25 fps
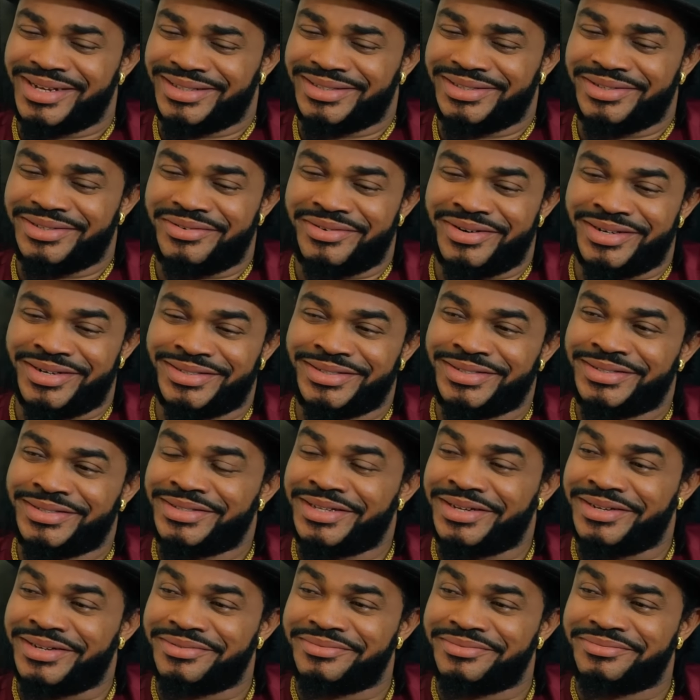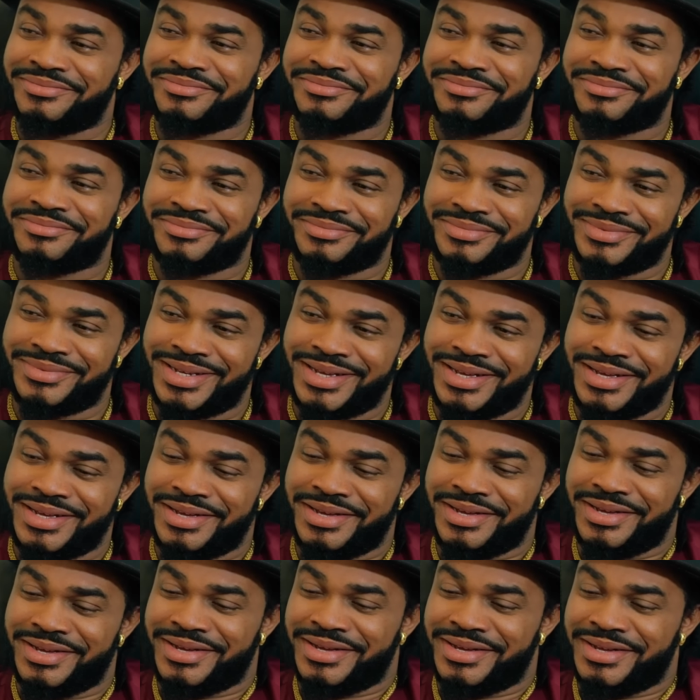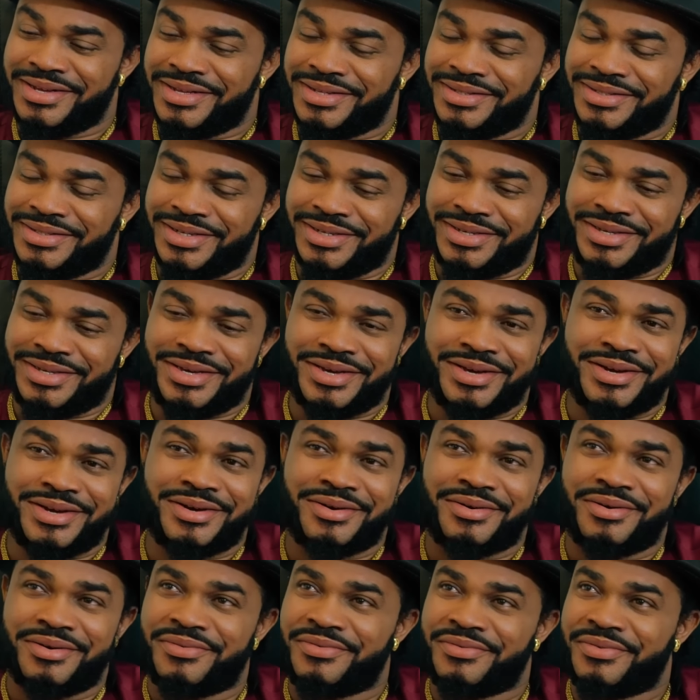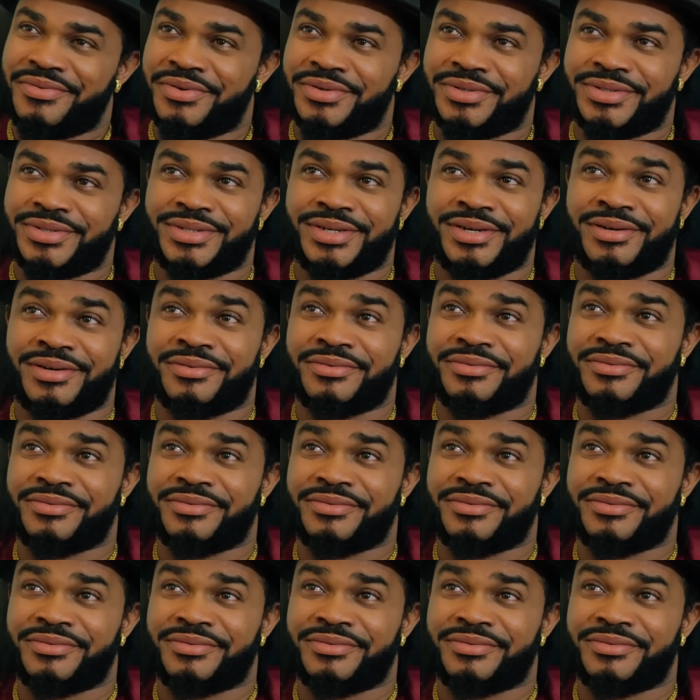It's all right, sister. Take care of yourself.